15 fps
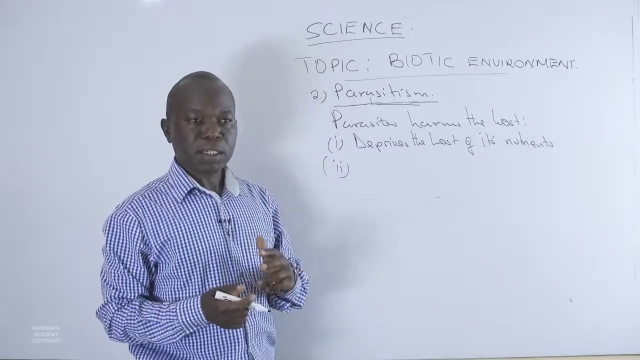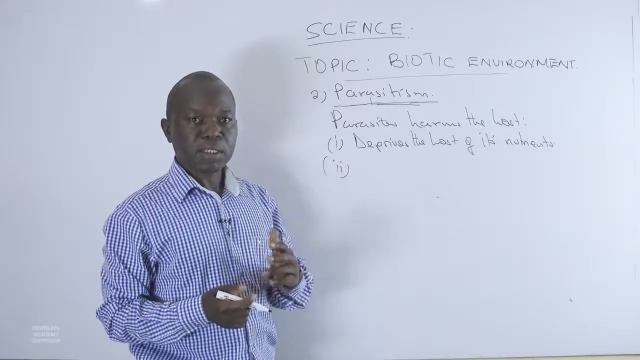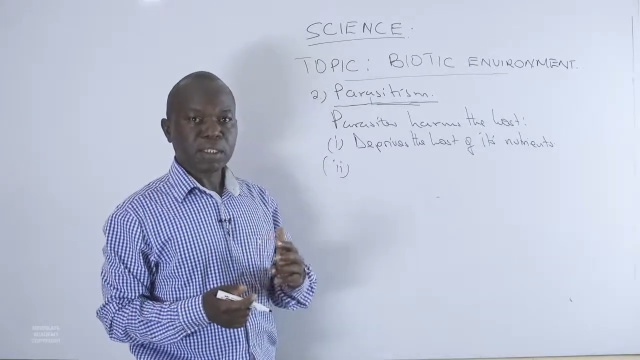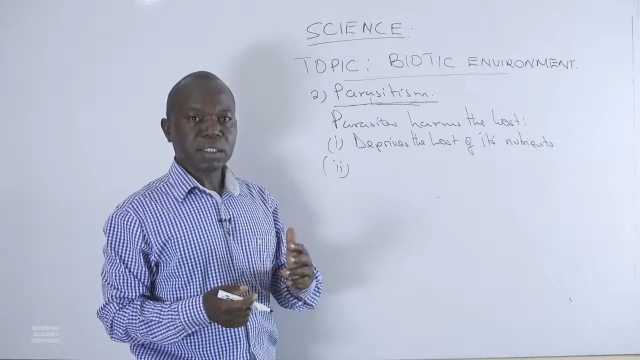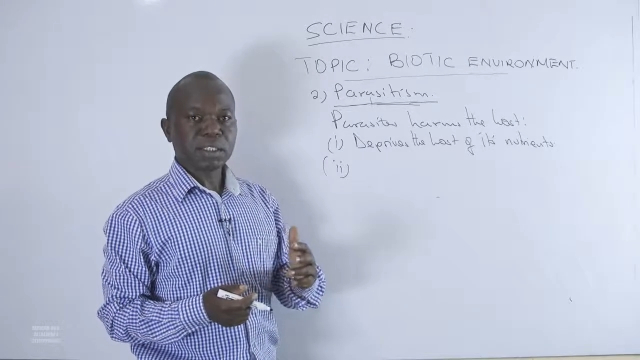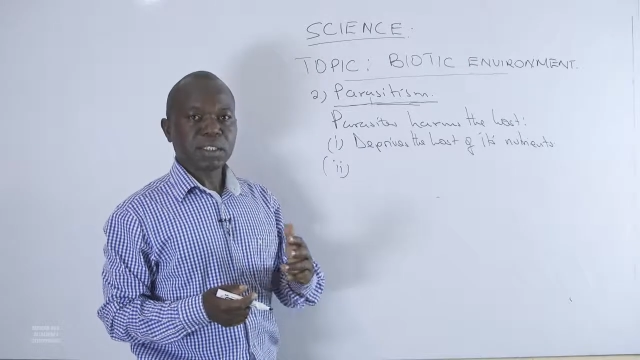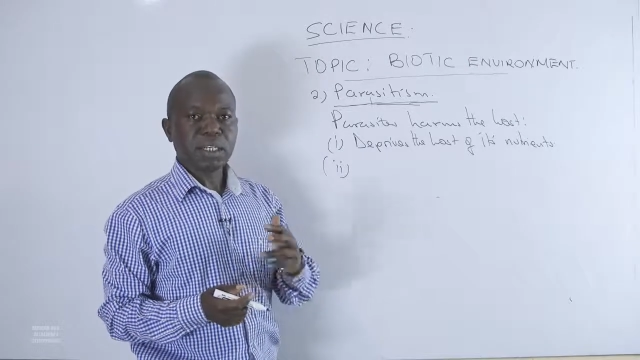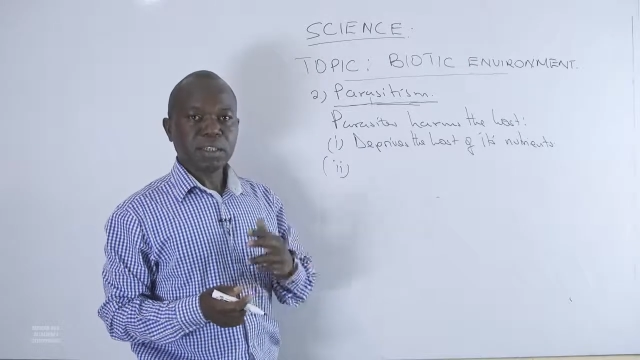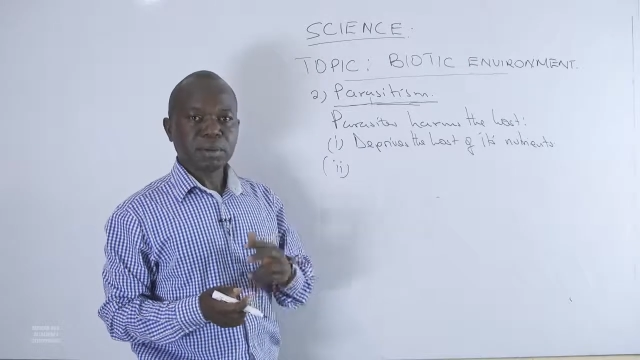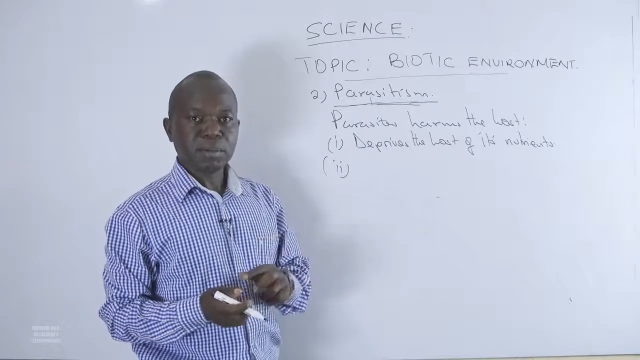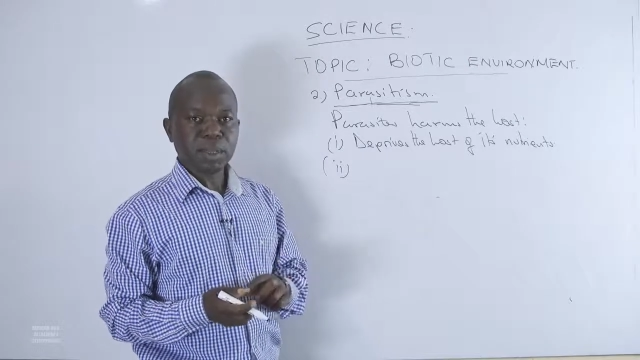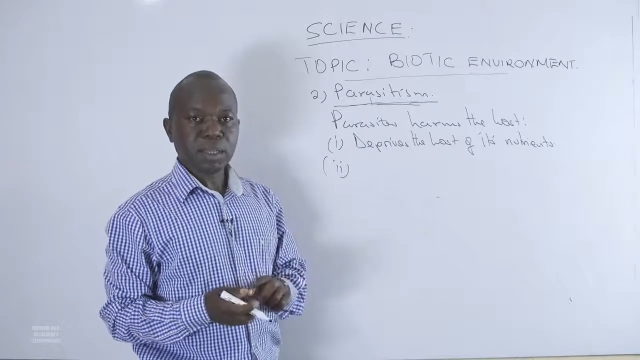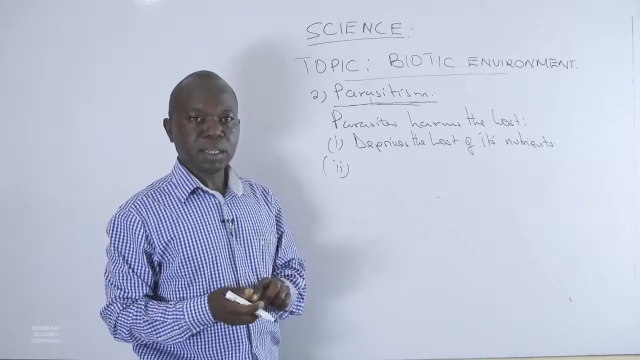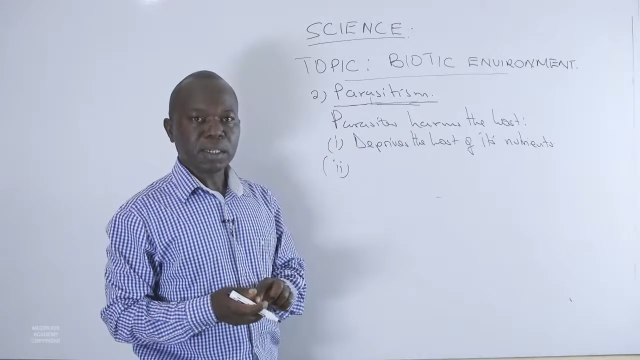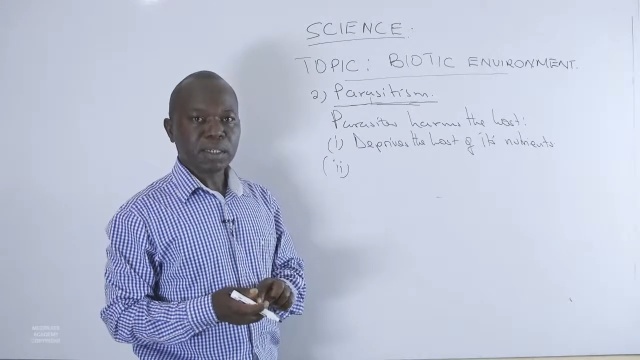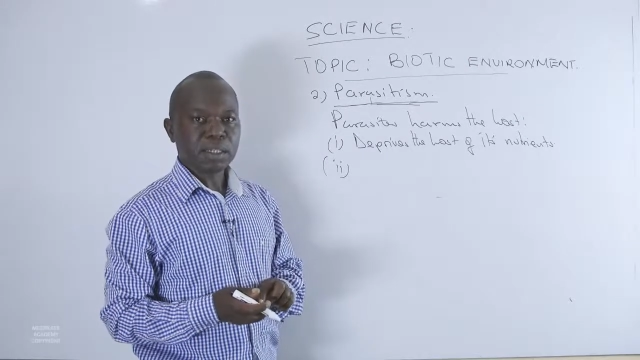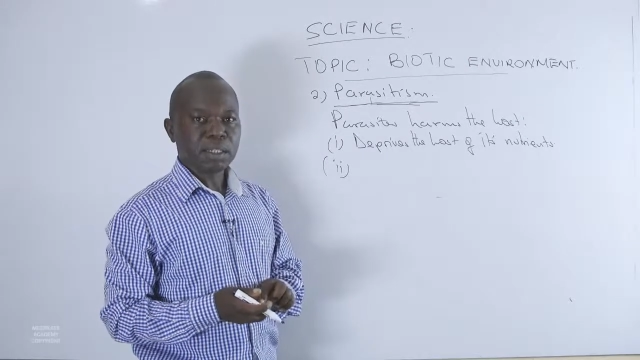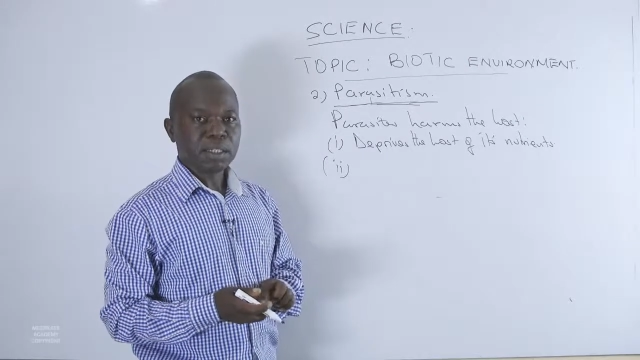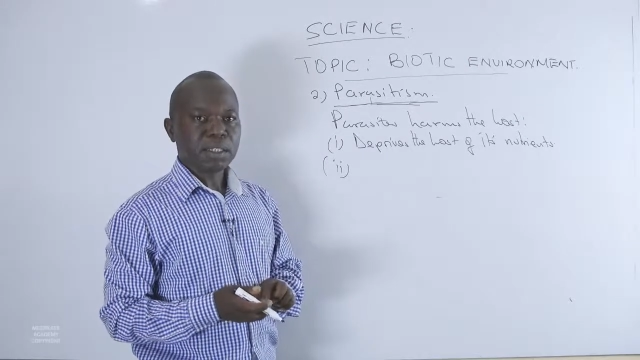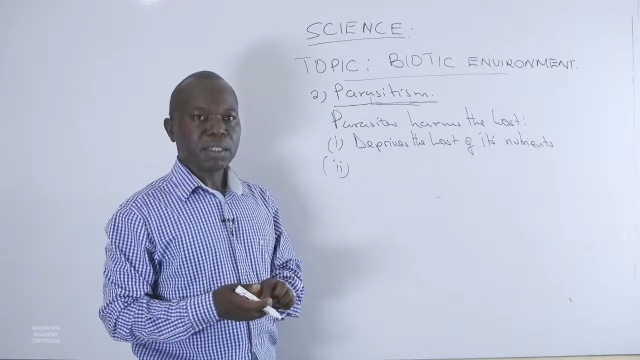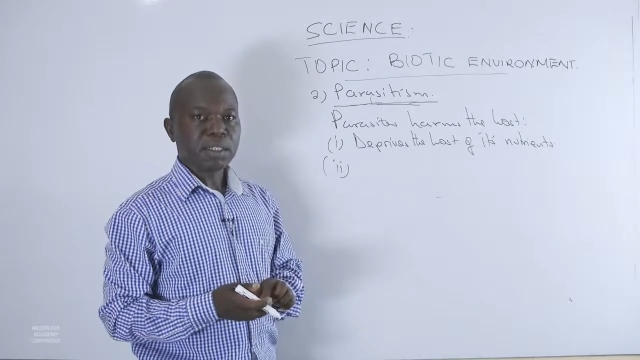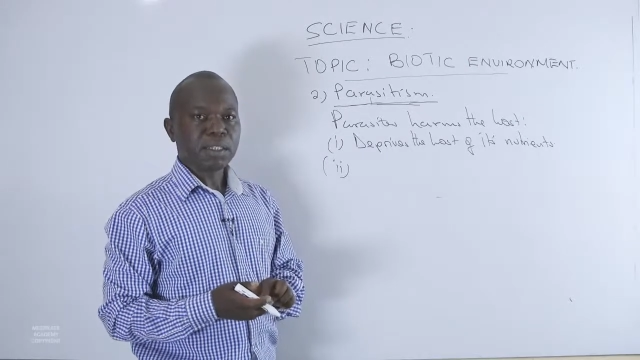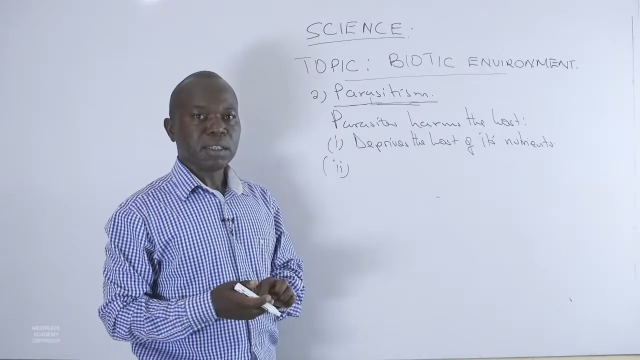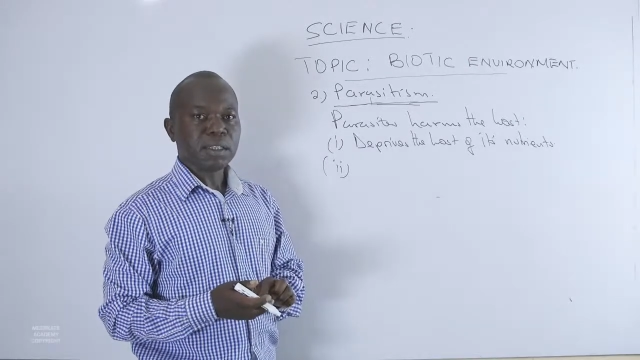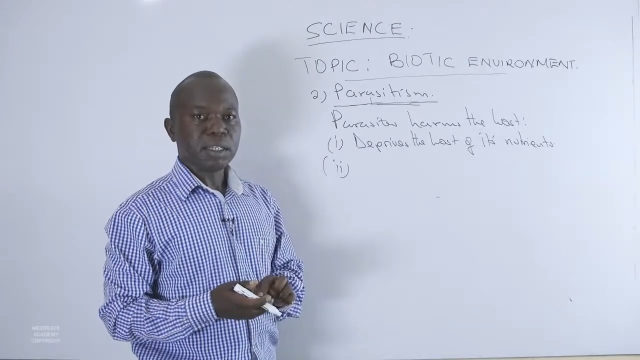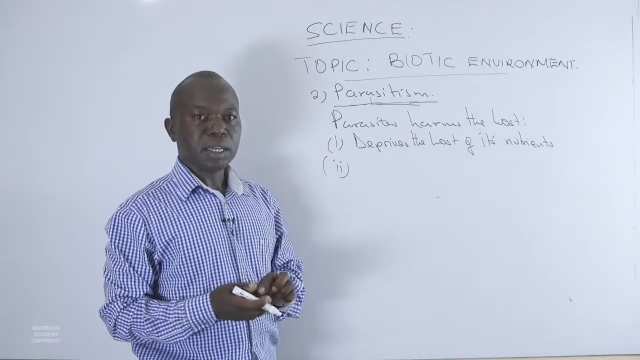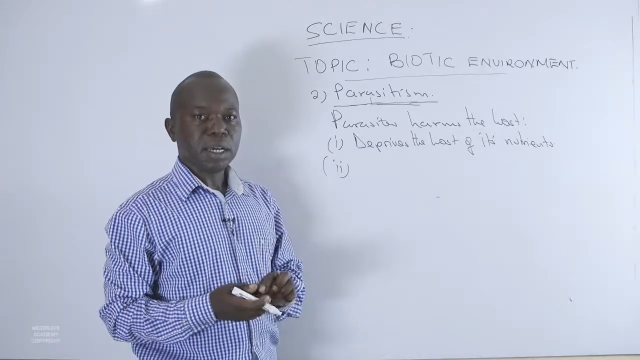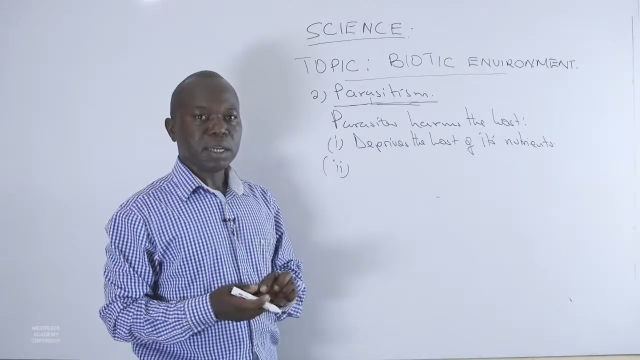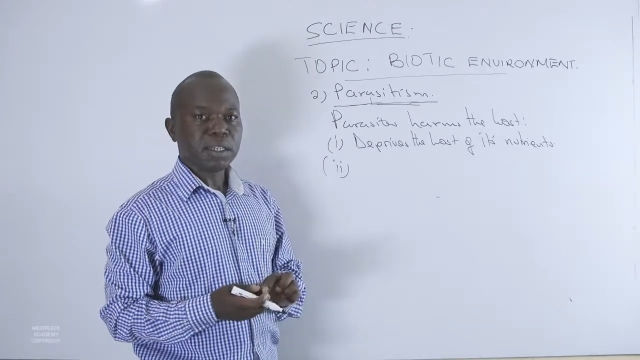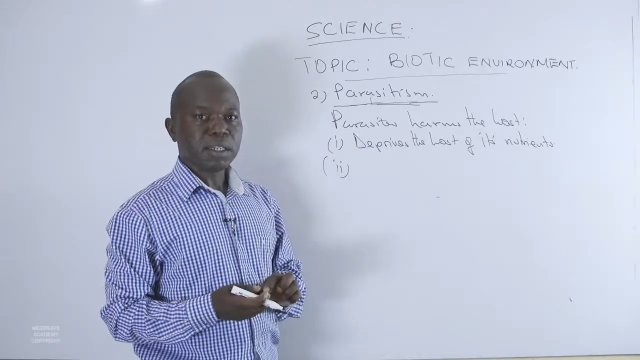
As they suck blood, they are